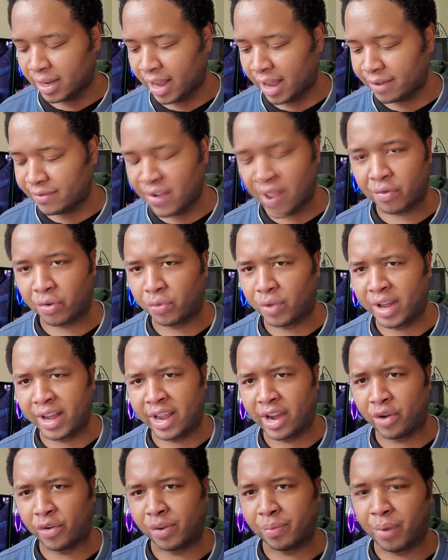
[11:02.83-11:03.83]
I'd never
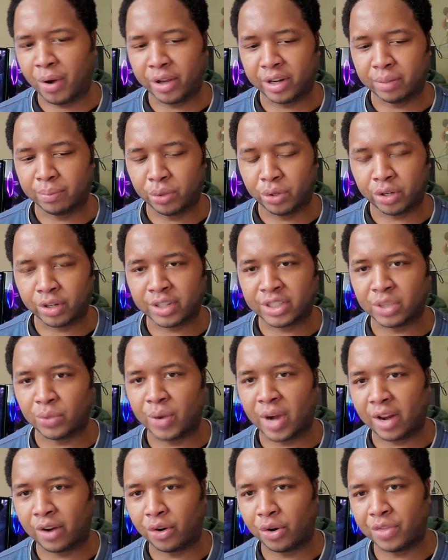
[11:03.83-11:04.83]
read a Harry Potter book,
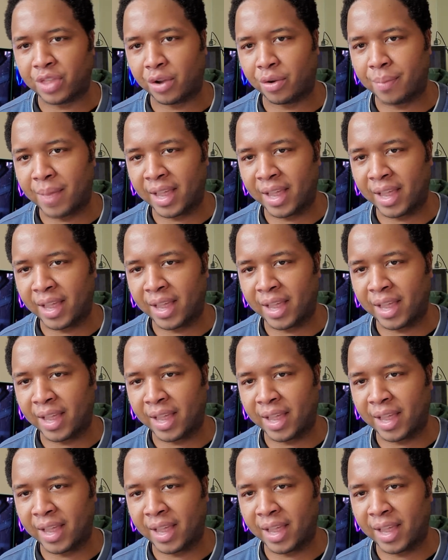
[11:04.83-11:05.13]
so when I heard